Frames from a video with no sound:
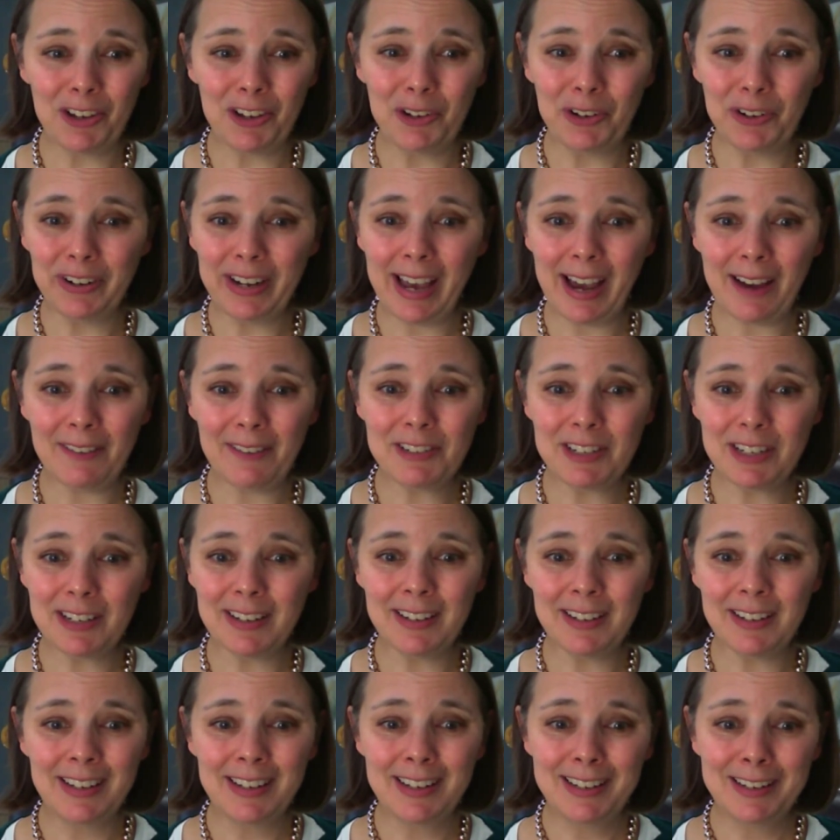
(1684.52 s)
You don't have
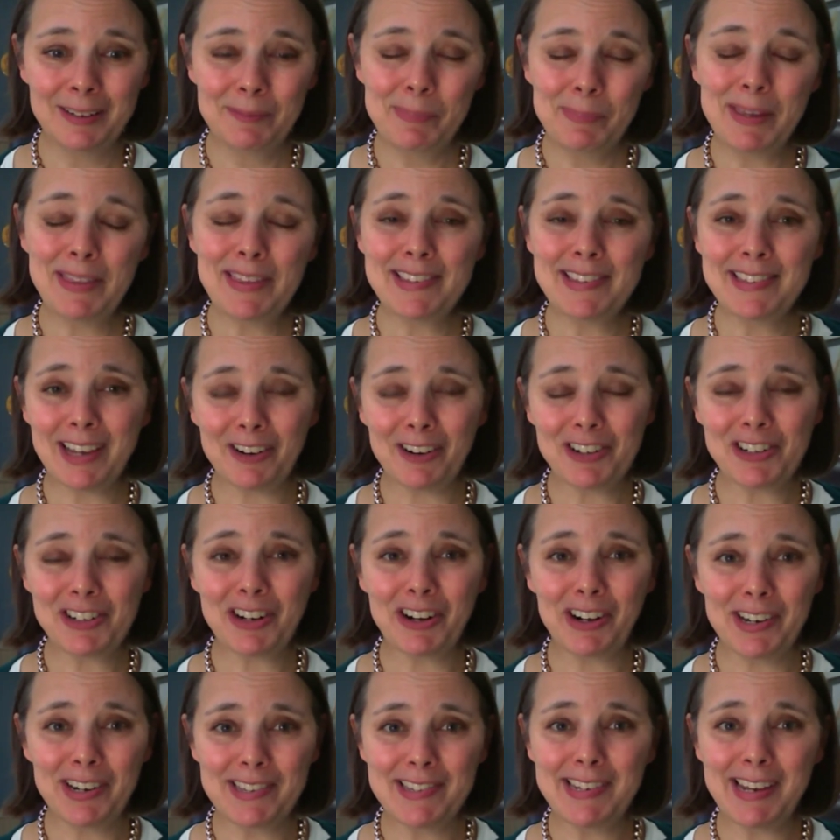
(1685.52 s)
to be the
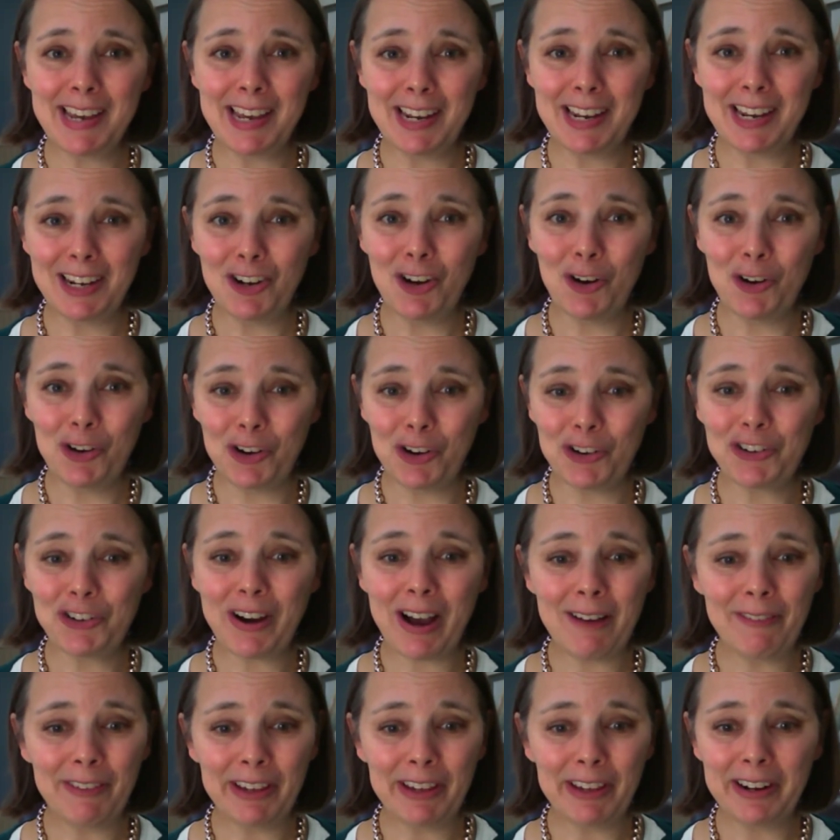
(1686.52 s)
Secretary of State and know you're
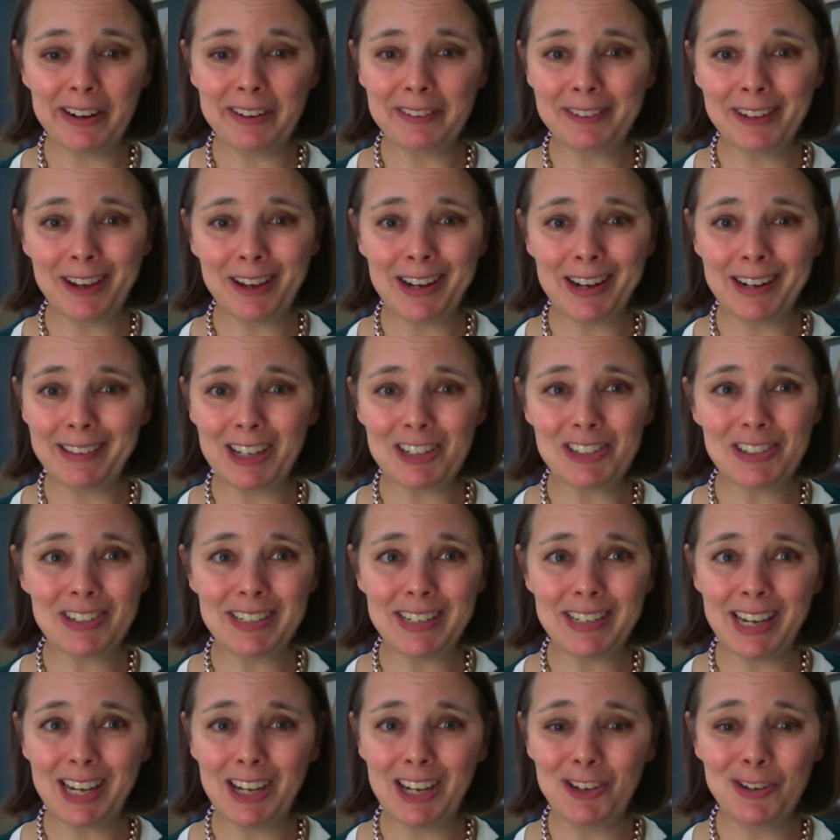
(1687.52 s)
traveling on election
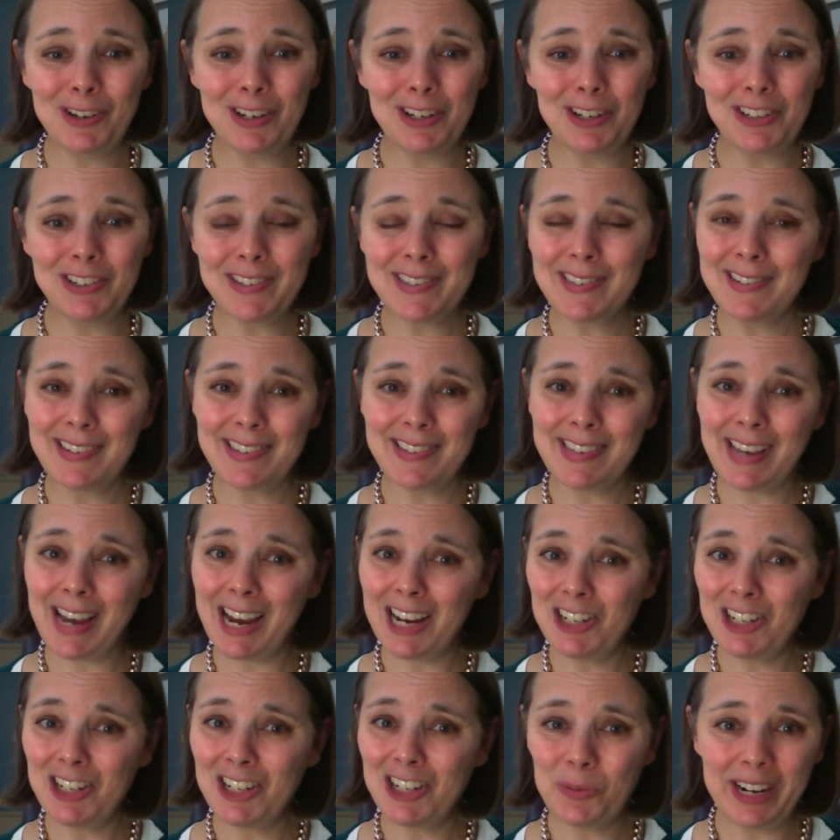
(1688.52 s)
day. You can just
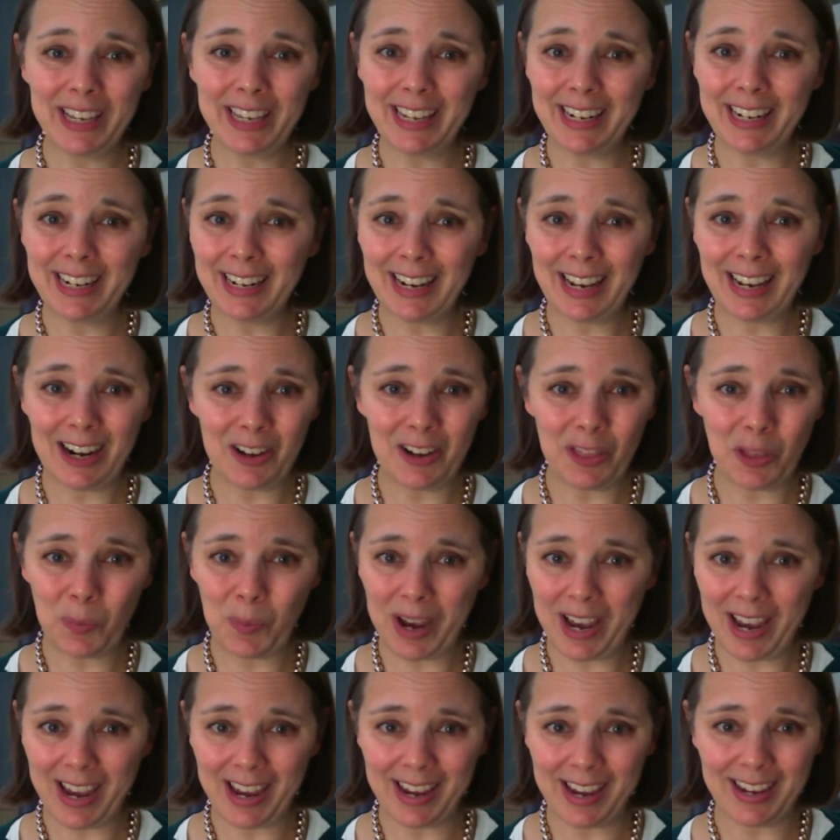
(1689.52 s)
decide you want to get it out of the
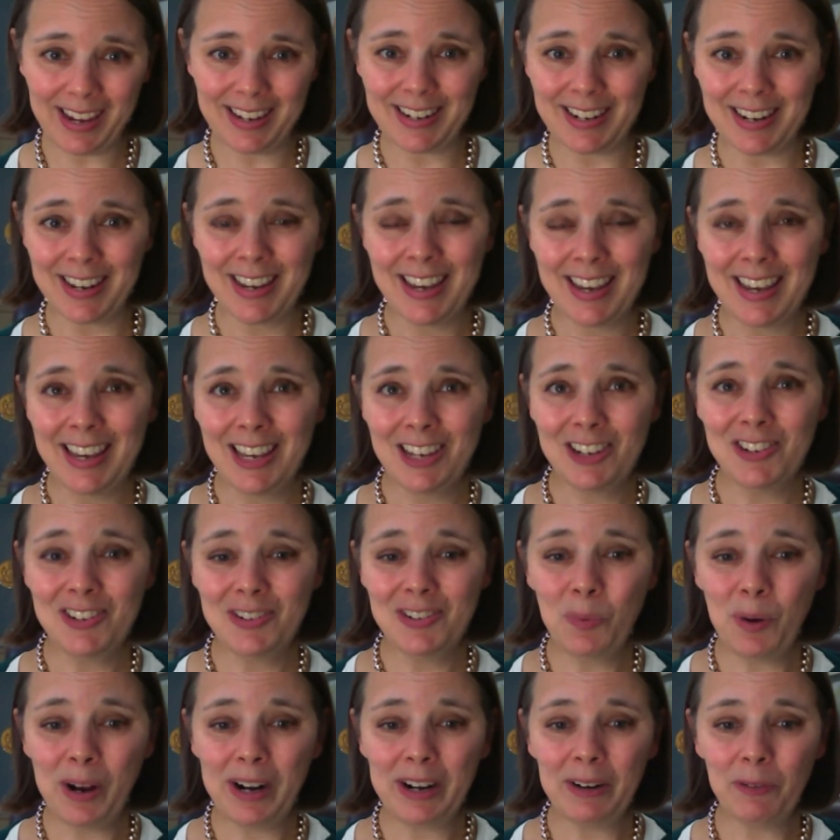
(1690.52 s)
way and
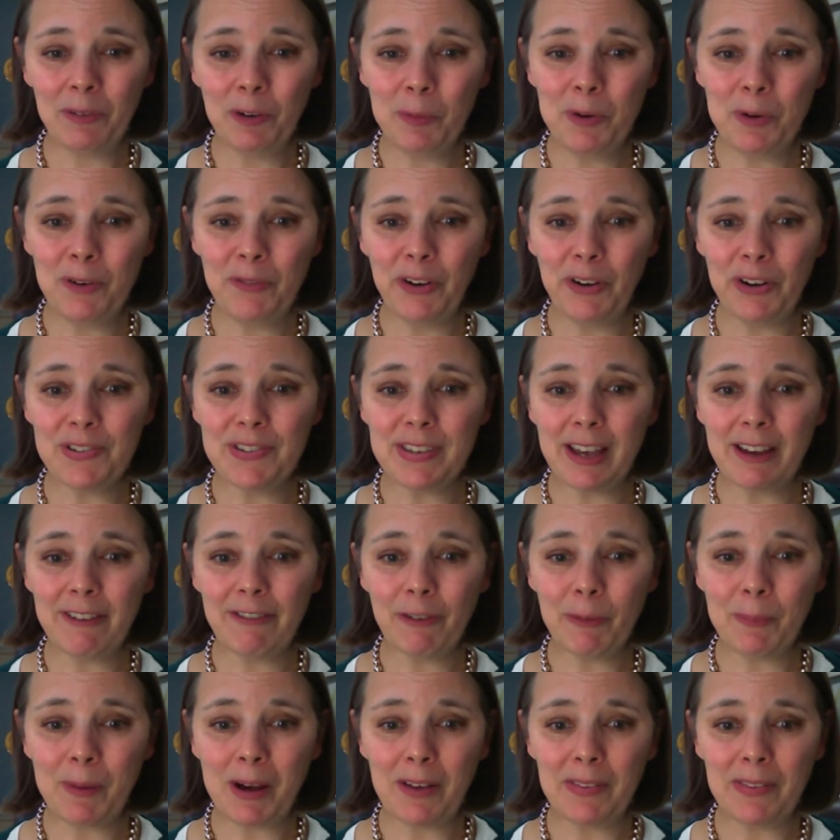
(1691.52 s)
want to remove yourself
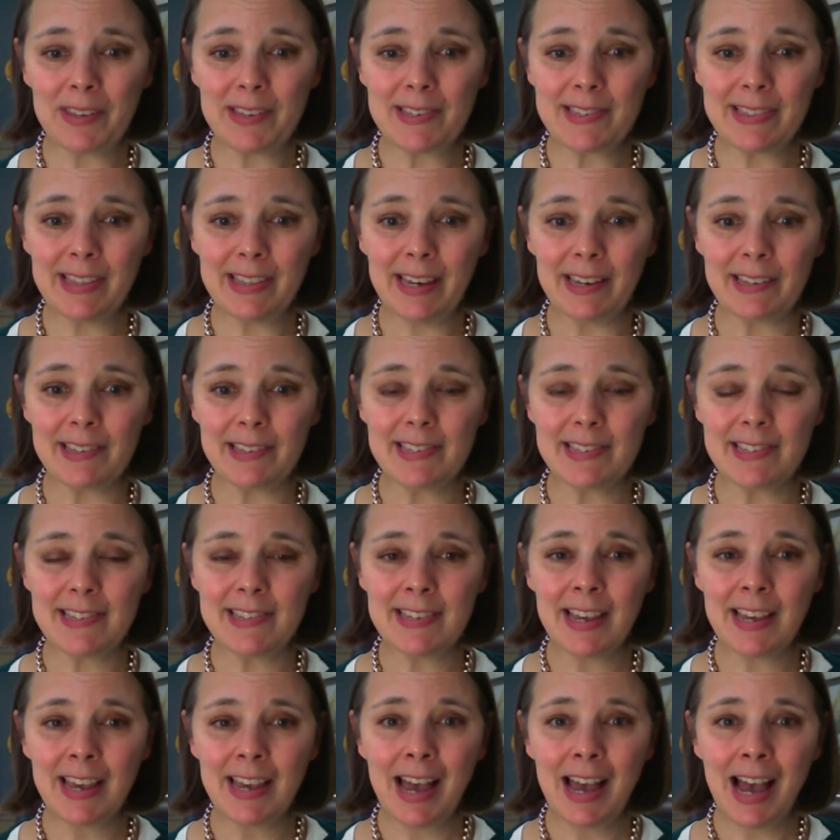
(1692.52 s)
from all these
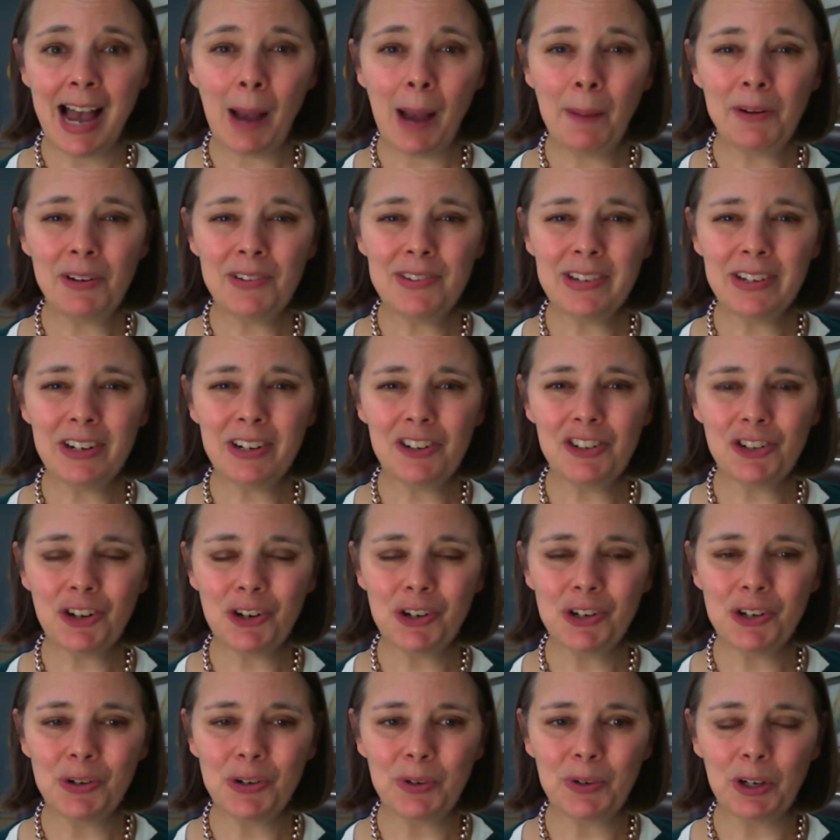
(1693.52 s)
lists. I'm just going to show
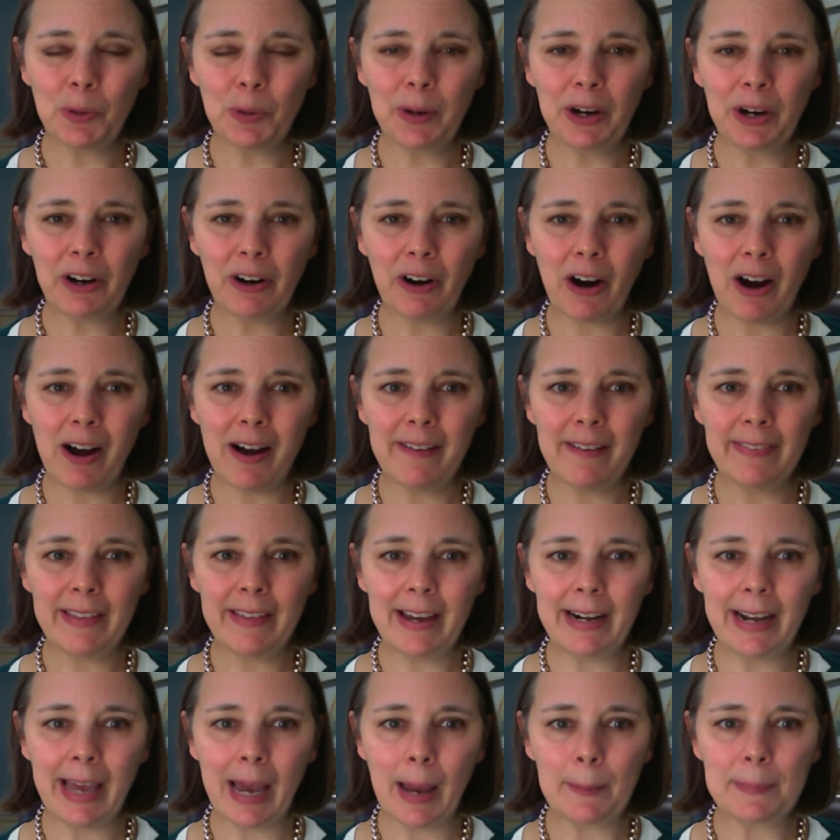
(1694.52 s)
you real quick our
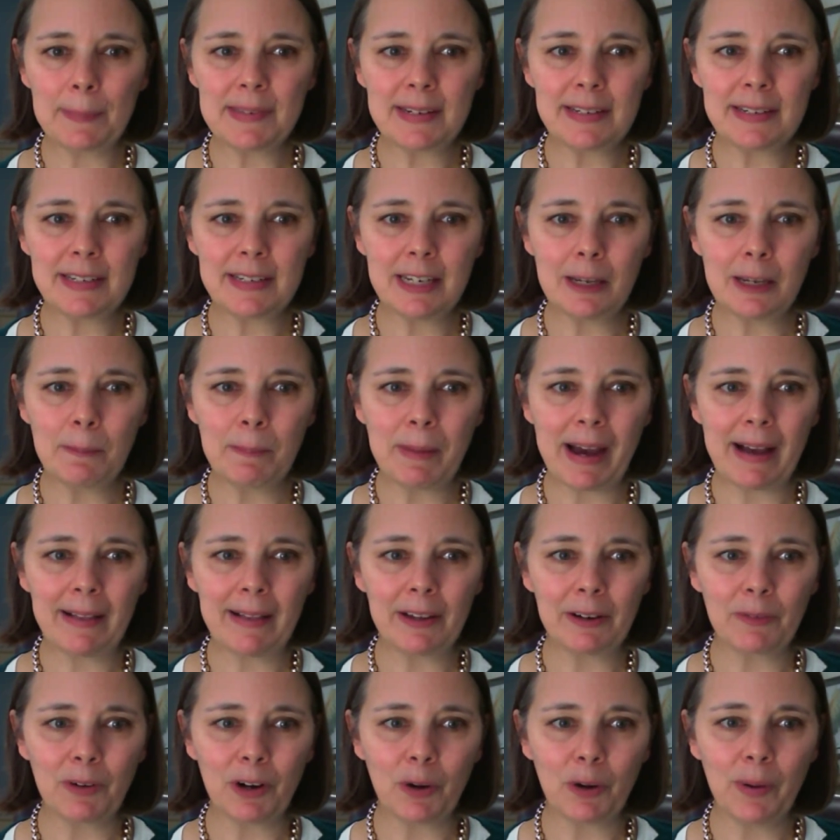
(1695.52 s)
online absentee
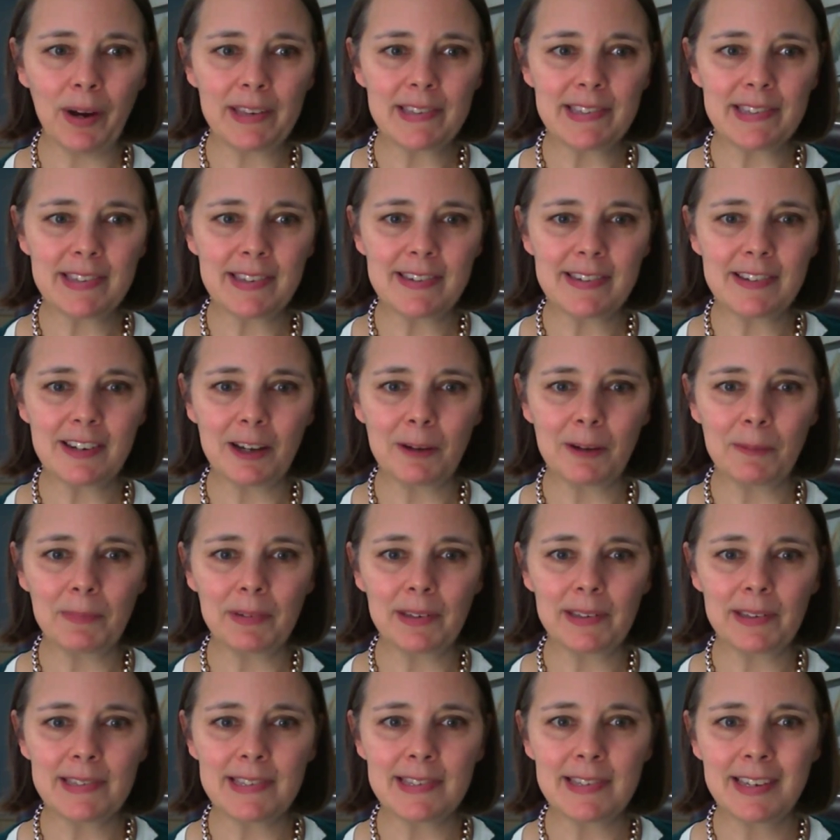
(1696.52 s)
ballot request system,
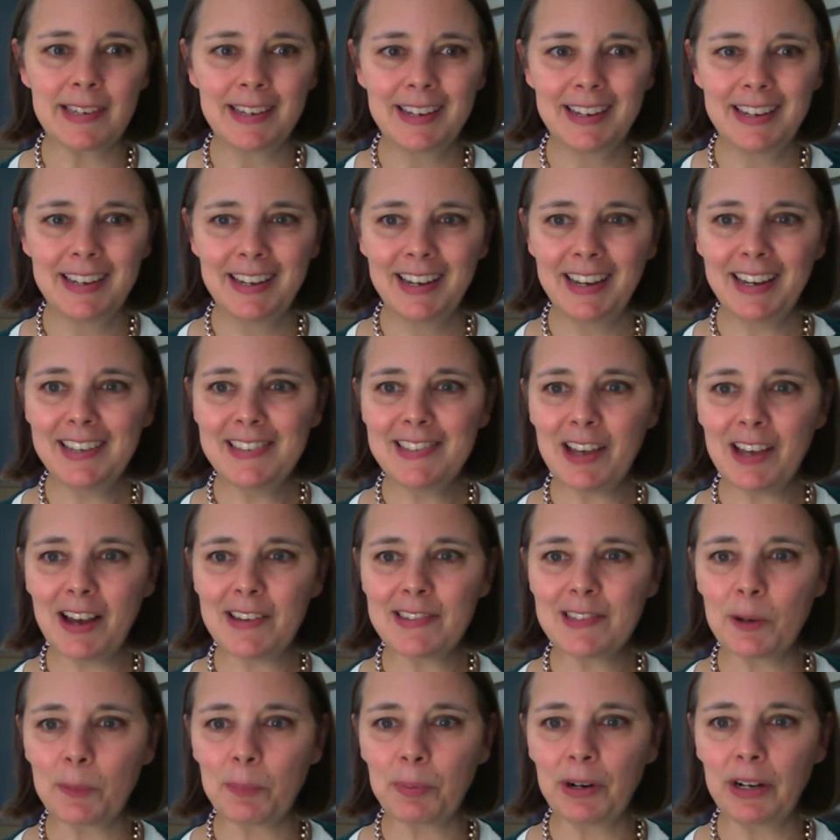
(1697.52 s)
because it's
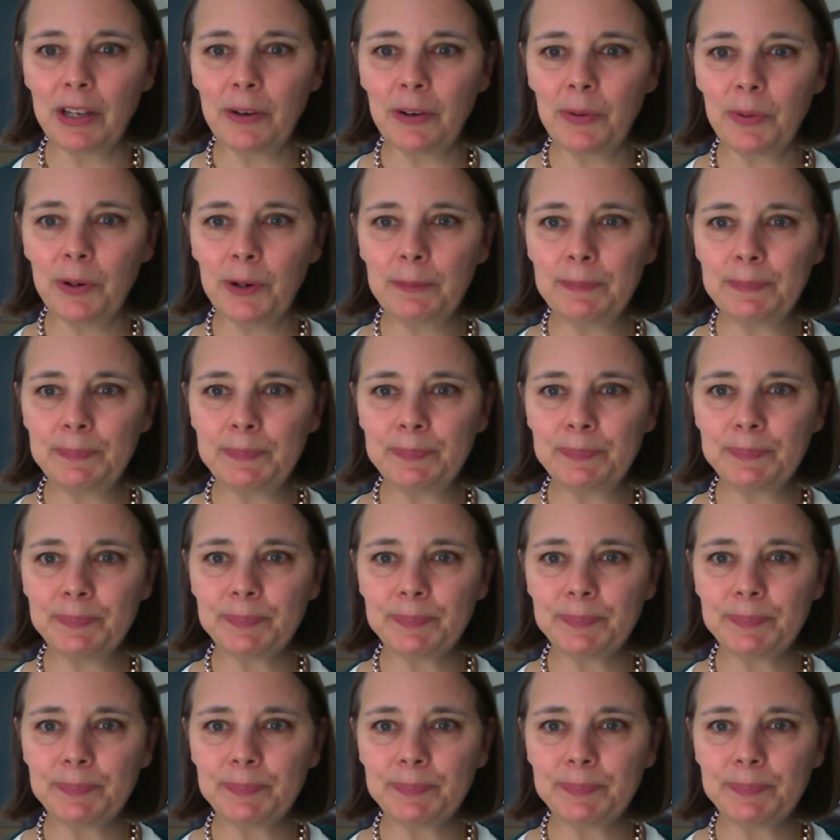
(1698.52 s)
also pretty cool.